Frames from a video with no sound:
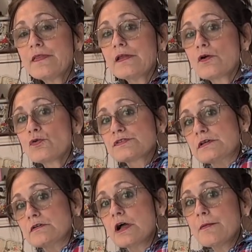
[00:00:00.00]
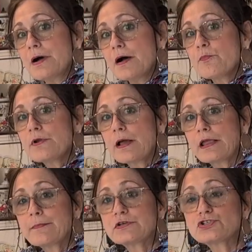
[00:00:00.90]
And then, of course, it'll come up when I
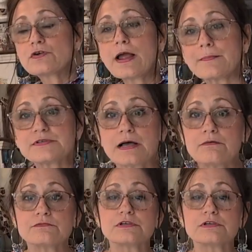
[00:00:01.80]
get my straps on.